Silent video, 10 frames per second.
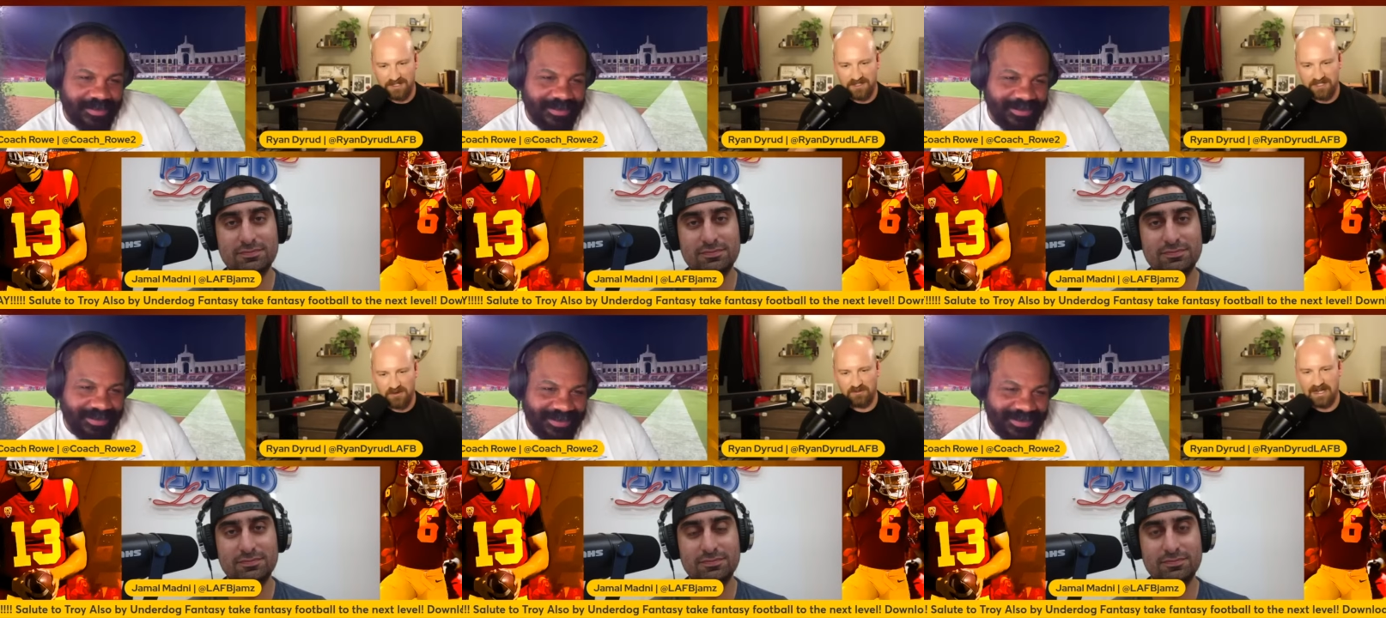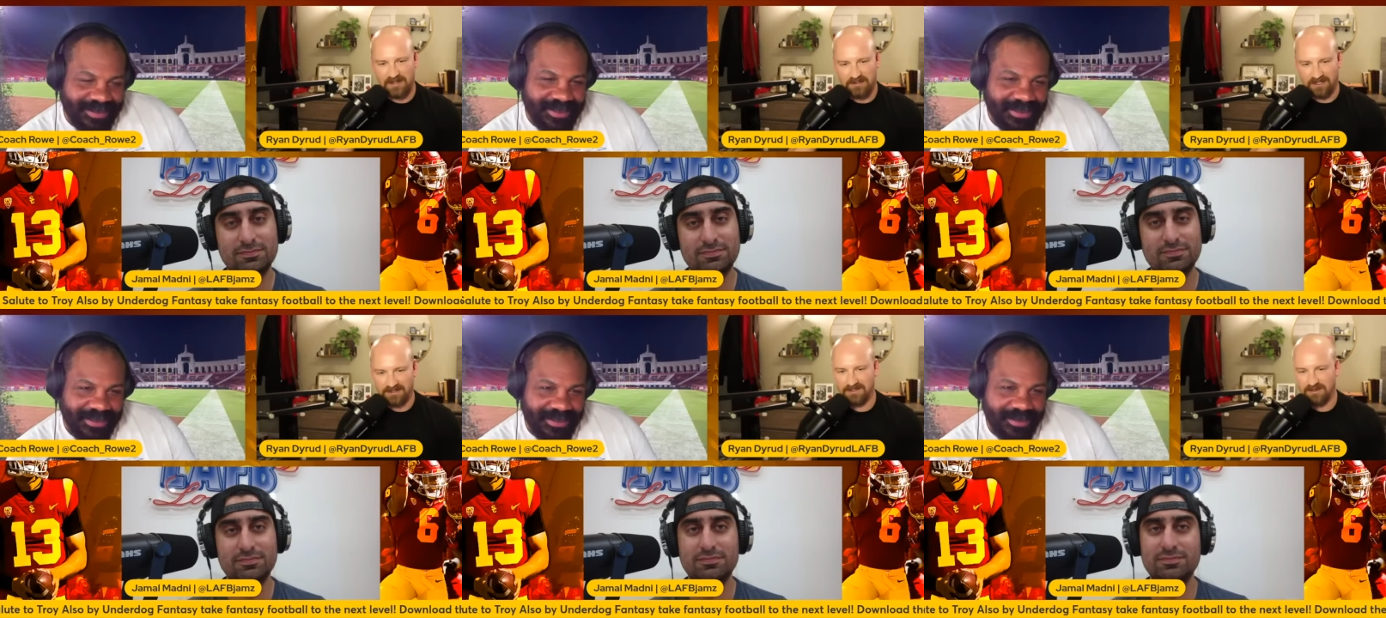Speaker 1: this going around now.
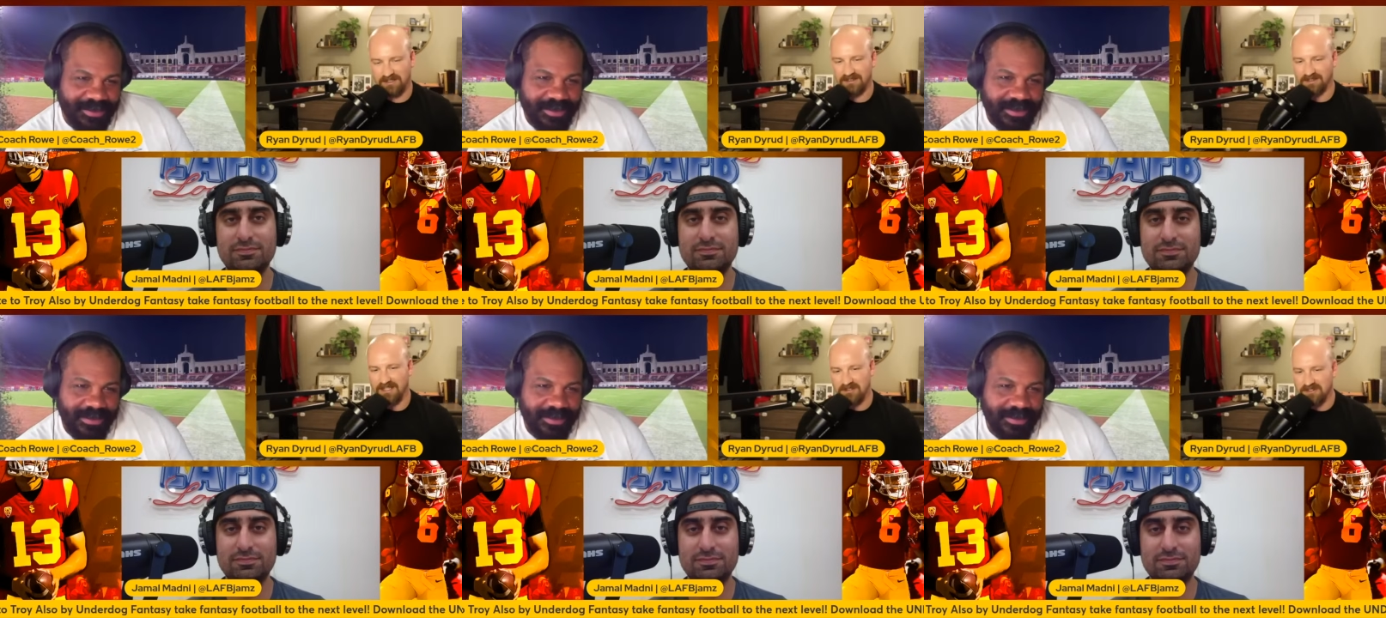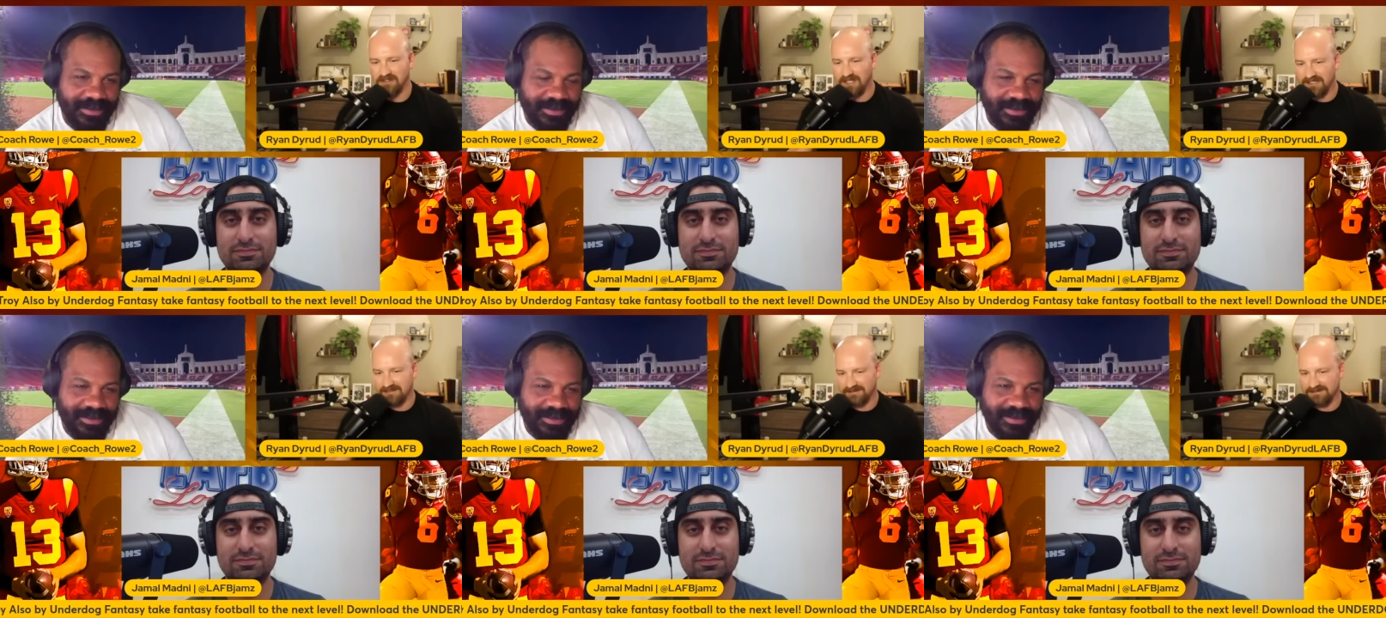Like, do you think the Lakers are like
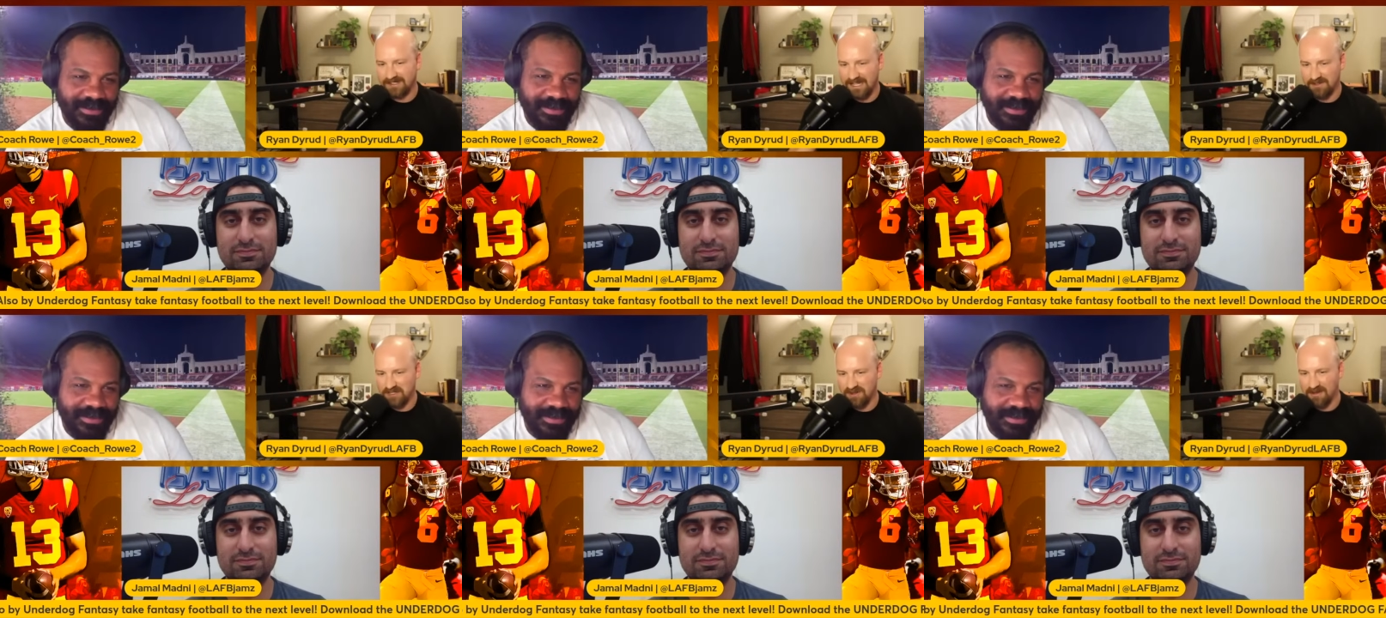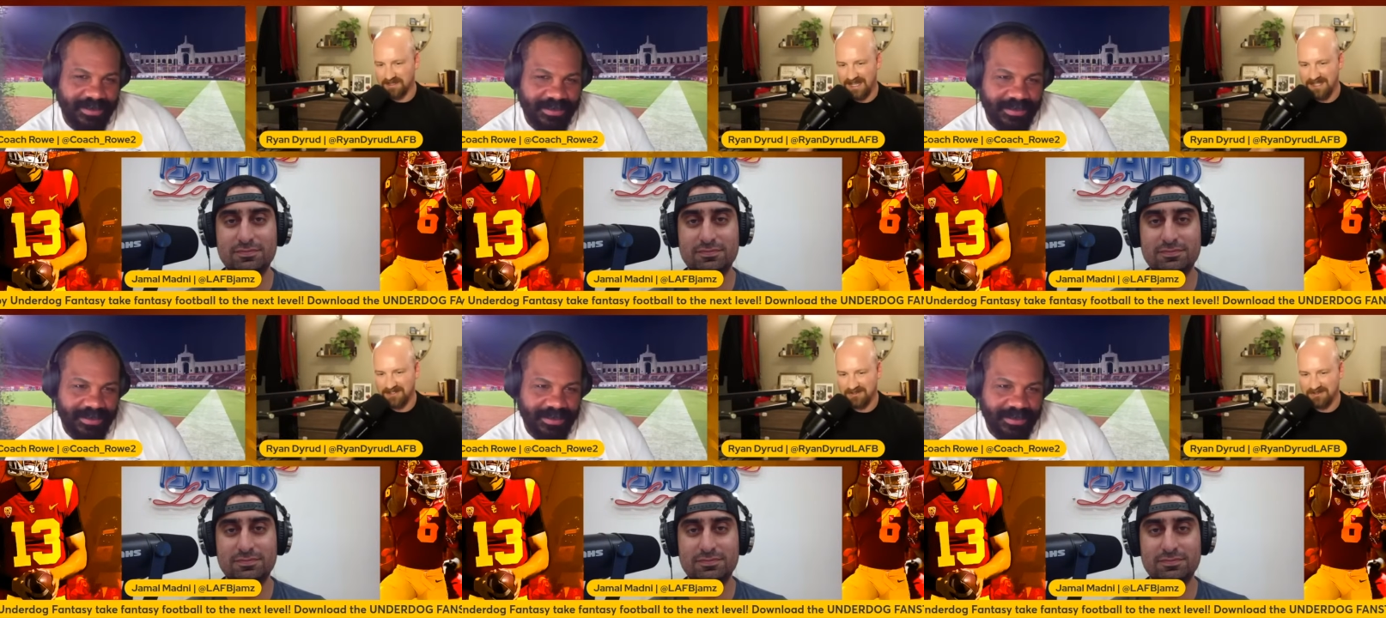kind of a strapped cast